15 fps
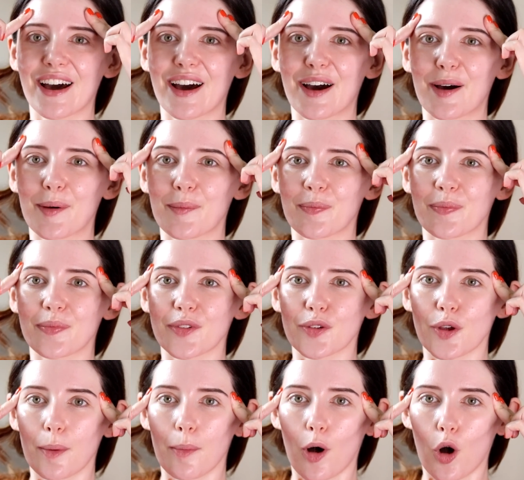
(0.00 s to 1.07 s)
So
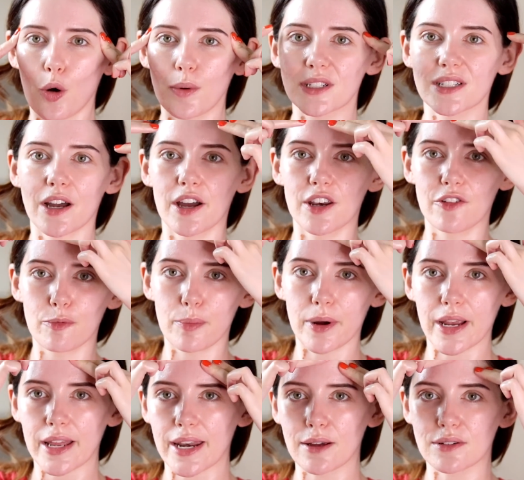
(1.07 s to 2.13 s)
I'm always kind of
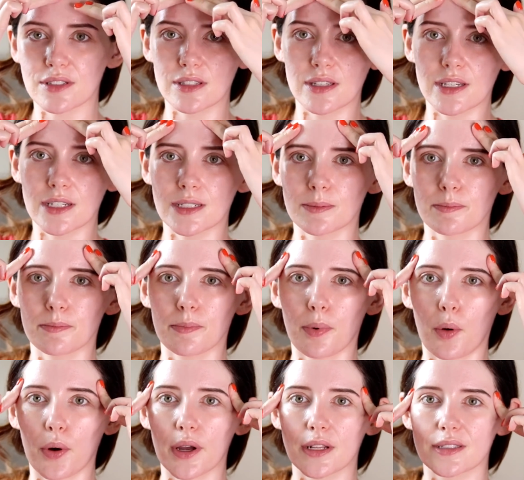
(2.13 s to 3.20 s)
bringing out to these
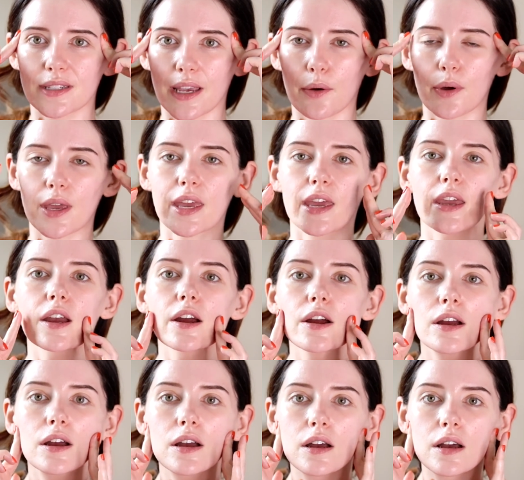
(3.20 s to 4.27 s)
points out here
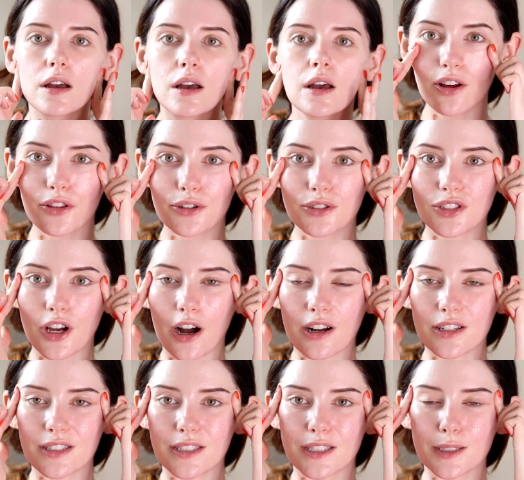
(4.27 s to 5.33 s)
to drain all those
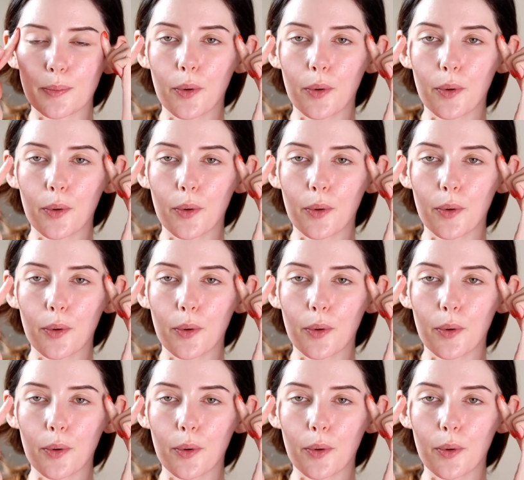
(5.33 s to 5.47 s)
toxins.